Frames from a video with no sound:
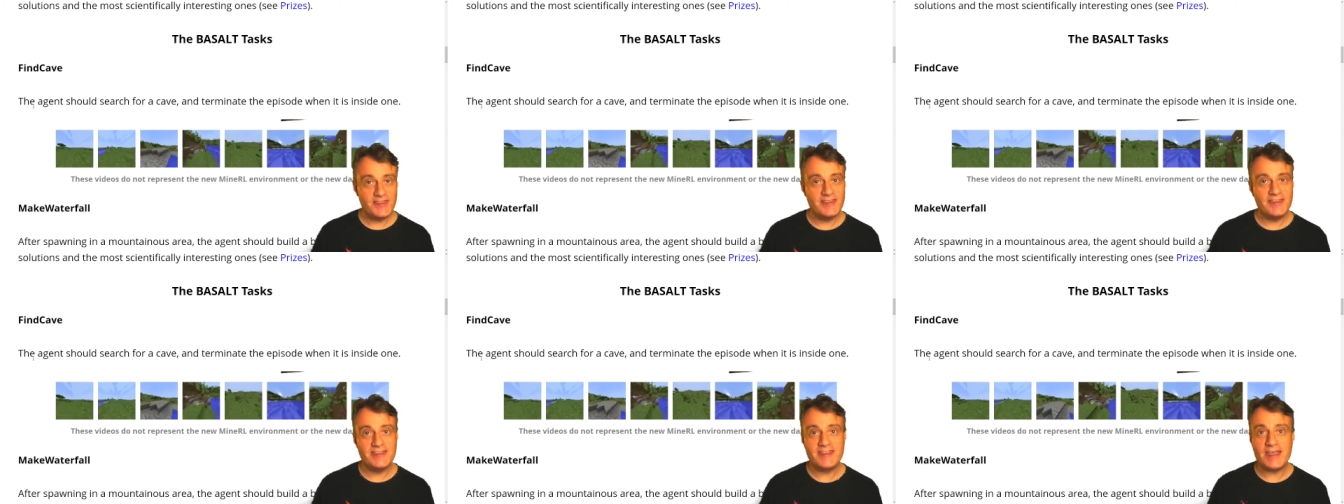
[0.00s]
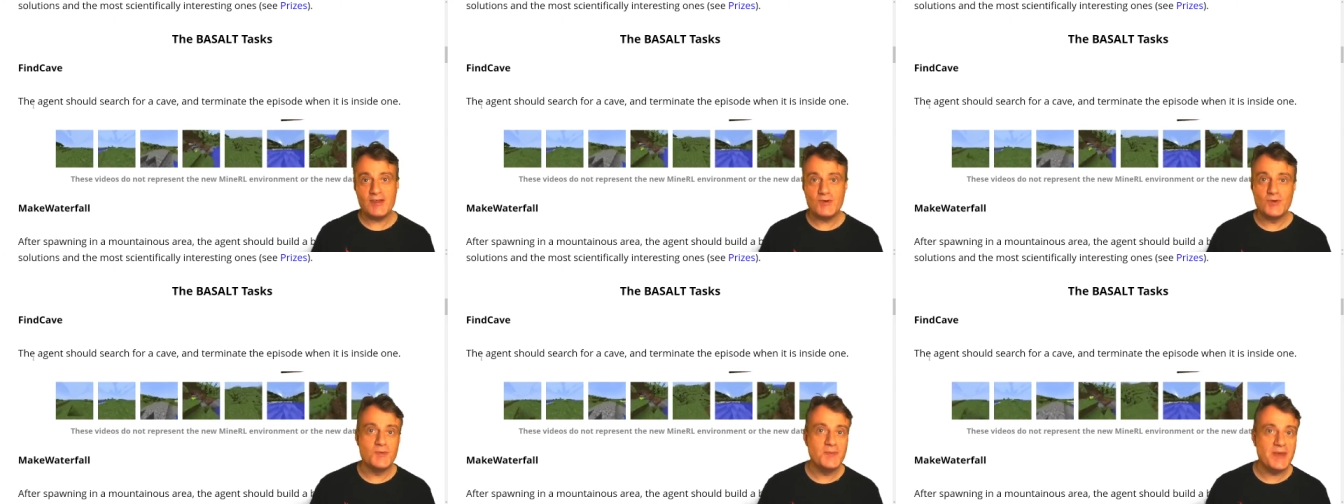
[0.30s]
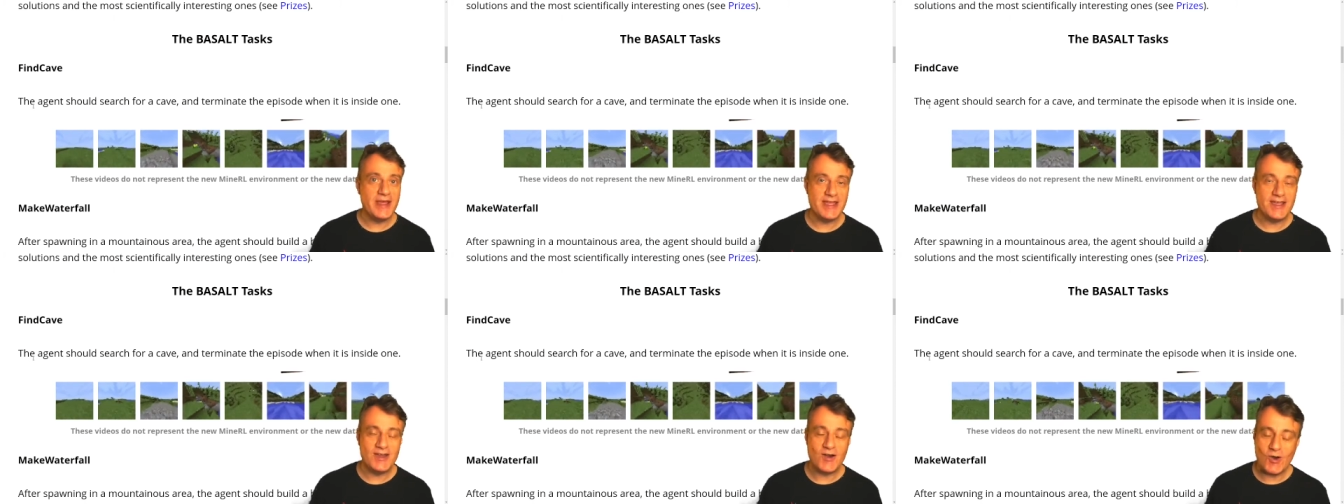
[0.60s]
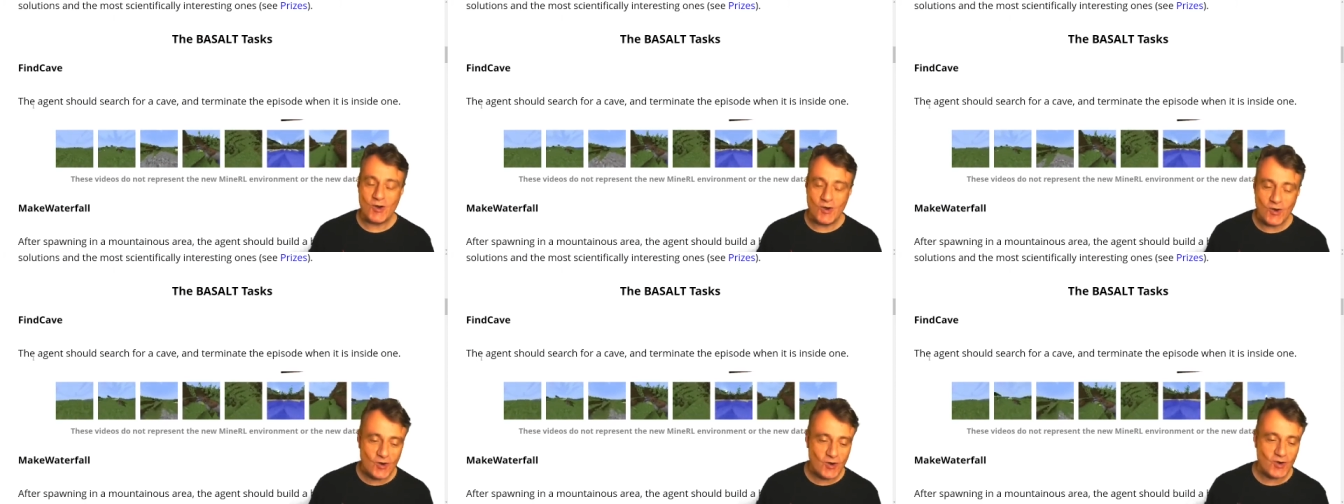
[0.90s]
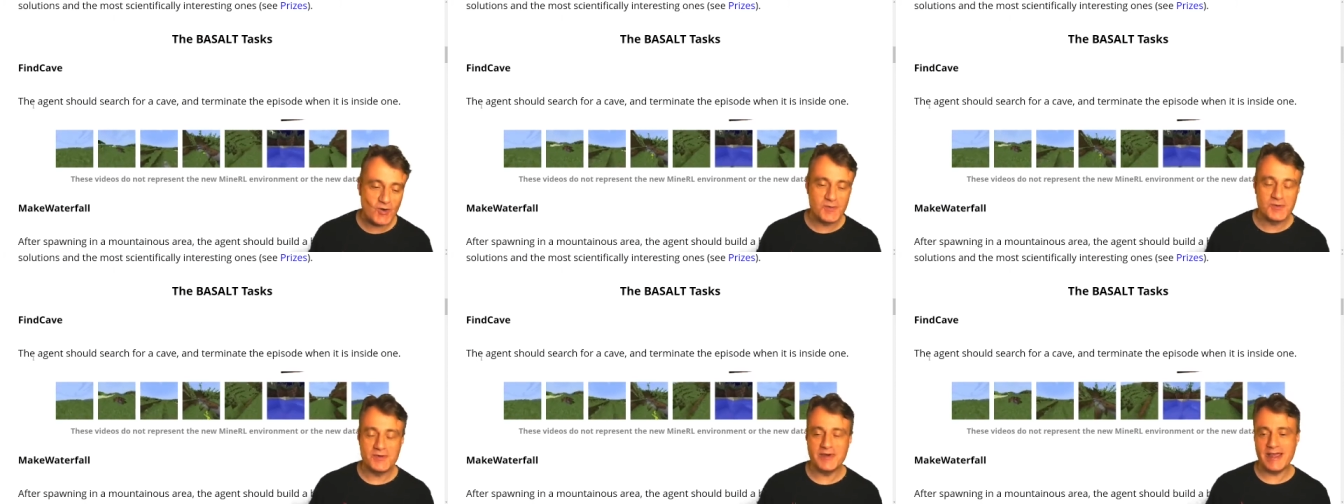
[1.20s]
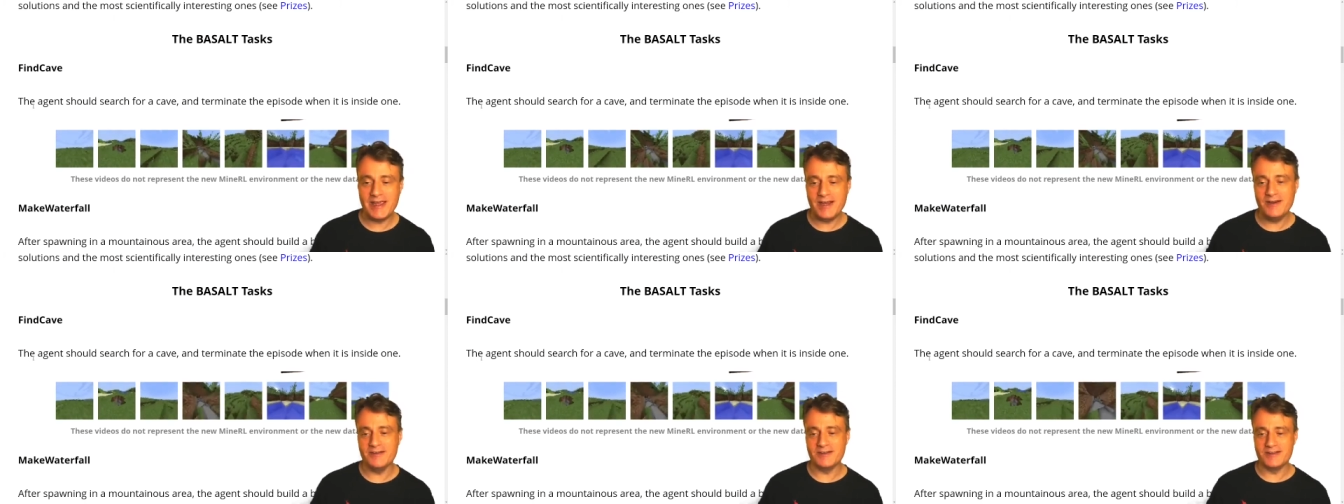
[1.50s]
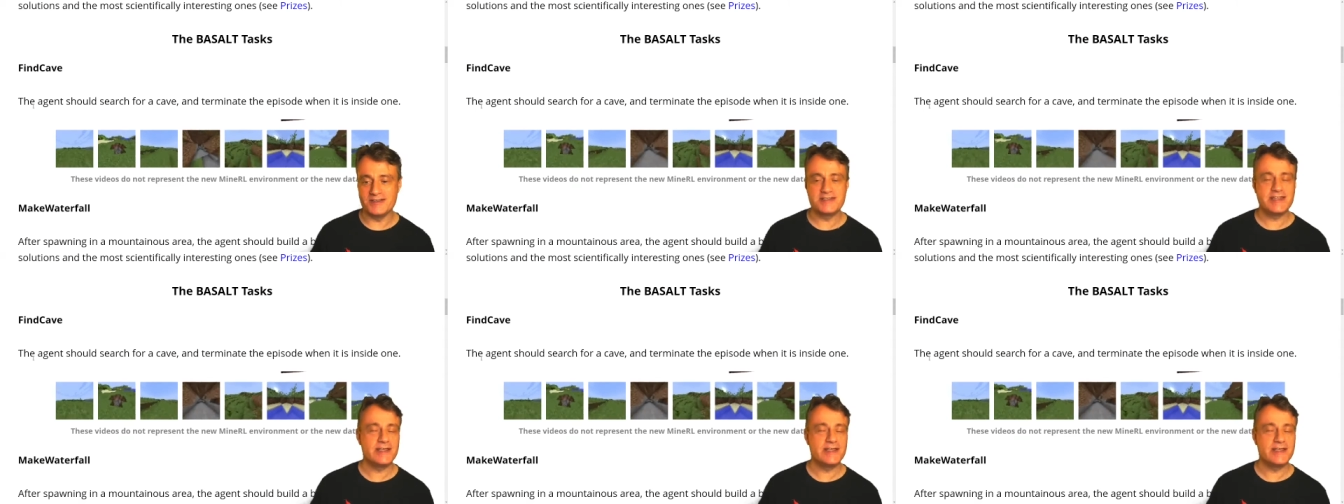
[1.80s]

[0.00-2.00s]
they will make horrible errors.